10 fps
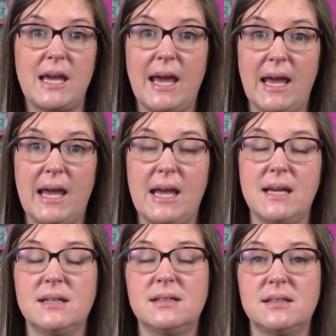
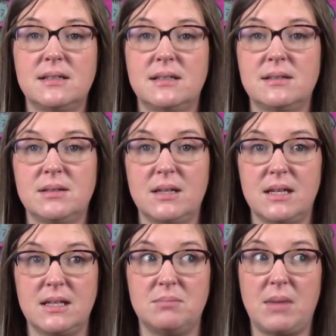A,
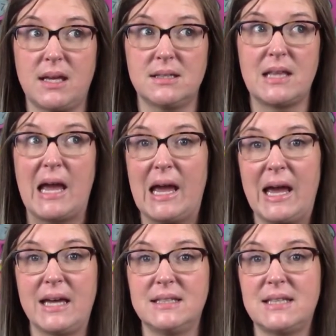it makes the
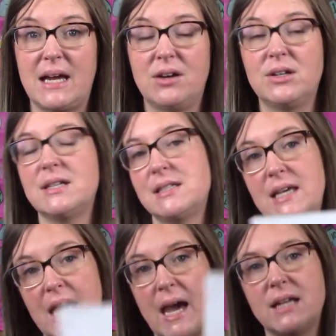A sound as in
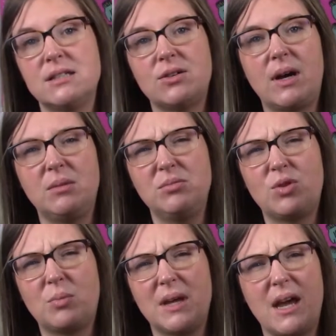cat. So I'll
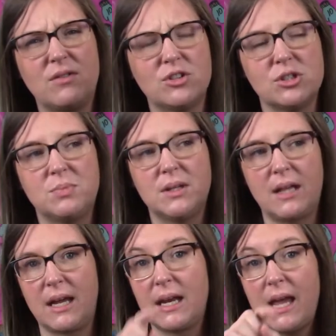normally have her just put
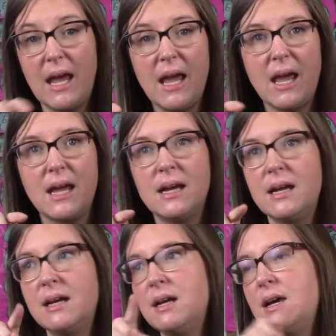like an A,
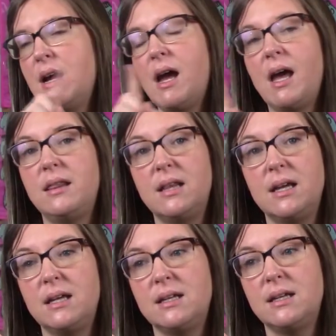and
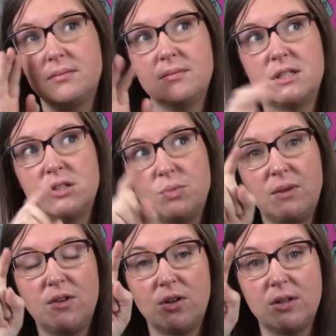then since
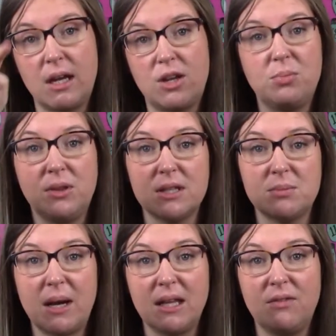we've learned, like, you put the
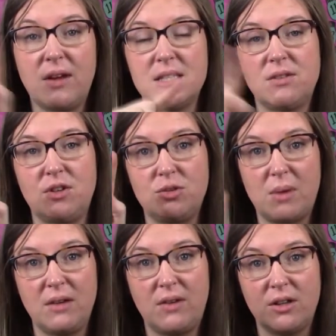smiley face if you do
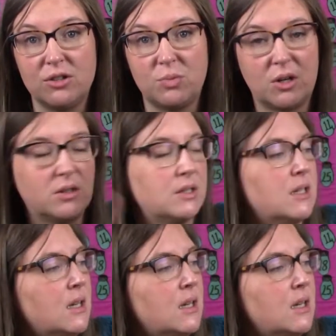My Father's World,